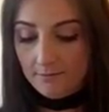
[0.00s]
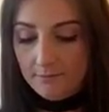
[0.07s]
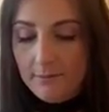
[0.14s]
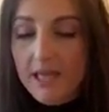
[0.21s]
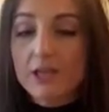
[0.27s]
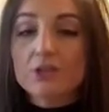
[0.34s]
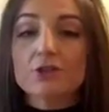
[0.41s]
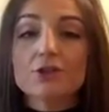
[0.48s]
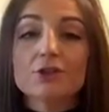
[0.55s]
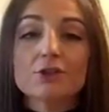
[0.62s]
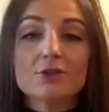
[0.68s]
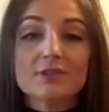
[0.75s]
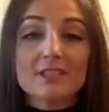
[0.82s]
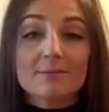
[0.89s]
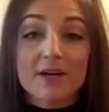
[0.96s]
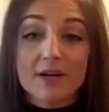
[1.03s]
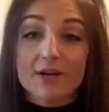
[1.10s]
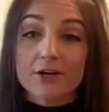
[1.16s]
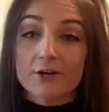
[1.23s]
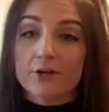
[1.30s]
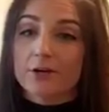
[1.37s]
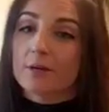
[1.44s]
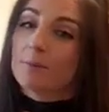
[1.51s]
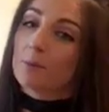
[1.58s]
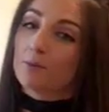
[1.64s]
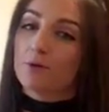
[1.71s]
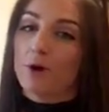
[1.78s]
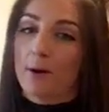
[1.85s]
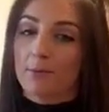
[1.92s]
Make sure you're using barrier cream
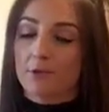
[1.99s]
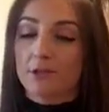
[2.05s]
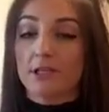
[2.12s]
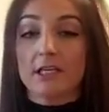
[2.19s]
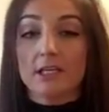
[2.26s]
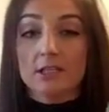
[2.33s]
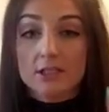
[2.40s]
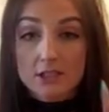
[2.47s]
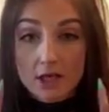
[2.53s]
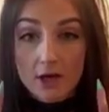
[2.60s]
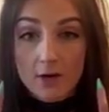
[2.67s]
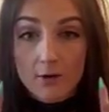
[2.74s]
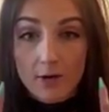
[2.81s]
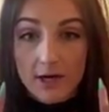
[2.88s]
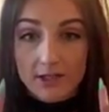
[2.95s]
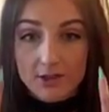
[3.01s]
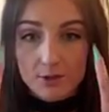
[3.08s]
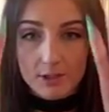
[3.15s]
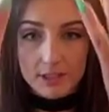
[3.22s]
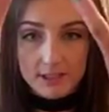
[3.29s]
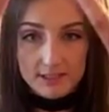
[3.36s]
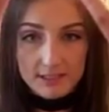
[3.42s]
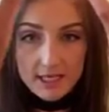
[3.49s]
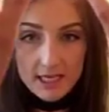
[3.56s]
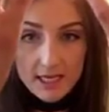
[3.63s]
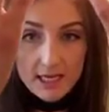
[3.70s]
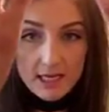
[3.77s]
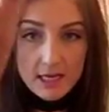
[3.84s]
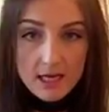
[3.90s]
properly. So as you can
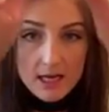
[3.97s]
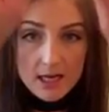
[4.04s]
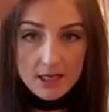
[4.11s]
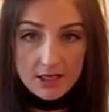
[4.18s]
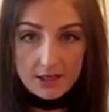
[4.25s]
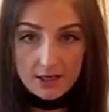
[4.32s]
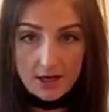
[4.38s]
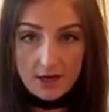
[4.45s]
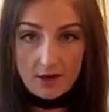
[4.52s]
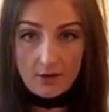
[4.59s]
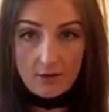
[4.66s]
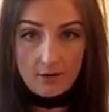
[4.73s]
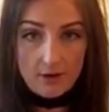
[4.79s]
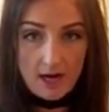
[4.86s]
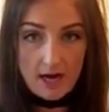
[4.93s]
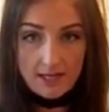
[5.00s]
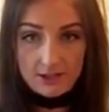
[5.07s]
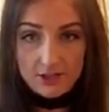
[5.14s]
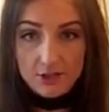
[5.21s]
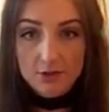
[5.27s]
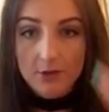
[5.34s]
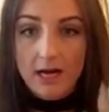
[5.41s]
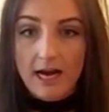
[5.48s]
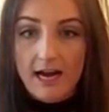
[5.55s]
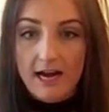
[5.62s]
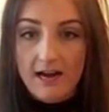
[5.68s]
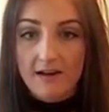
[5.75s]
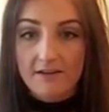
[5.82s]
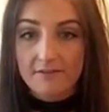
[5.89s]
see, you know, I do
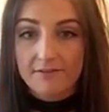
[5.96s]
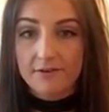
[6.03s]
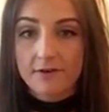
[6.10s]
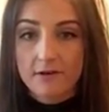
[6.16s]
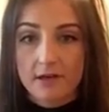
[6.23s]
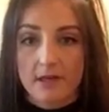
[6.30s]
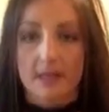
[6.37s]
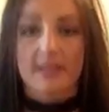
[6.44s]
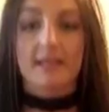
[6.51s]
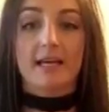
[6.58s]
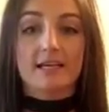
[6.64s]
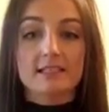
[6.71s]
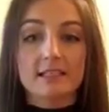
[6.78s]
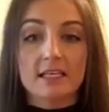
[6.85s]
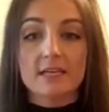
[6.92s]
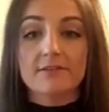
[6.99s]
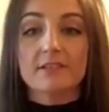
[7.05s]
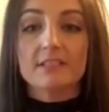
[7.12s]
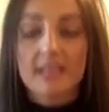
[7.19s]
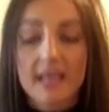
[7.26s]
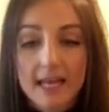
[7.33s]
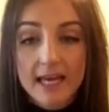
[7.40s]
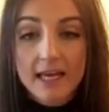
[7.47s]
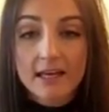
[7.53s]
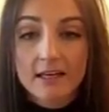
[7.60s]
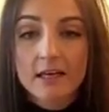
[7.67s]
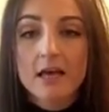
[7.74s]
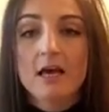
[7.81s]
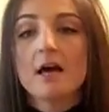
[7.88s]
have a nice even
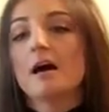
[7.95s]
tan.